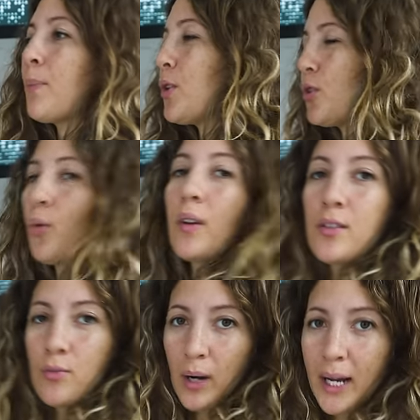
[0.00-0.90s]
But Joen
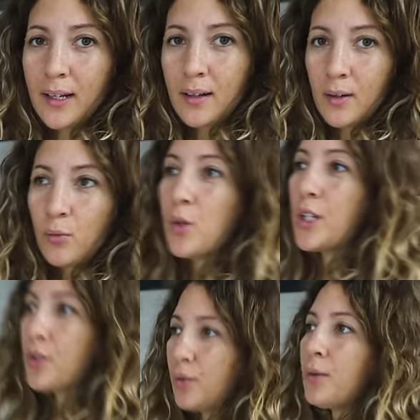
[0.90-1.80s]
is right.
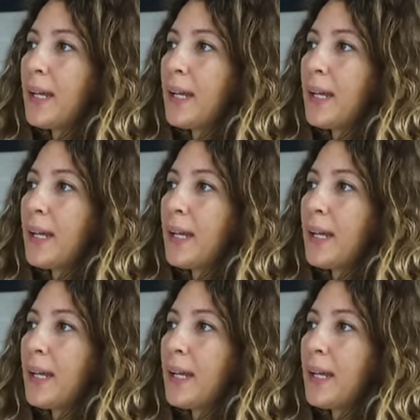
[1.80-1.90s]
We do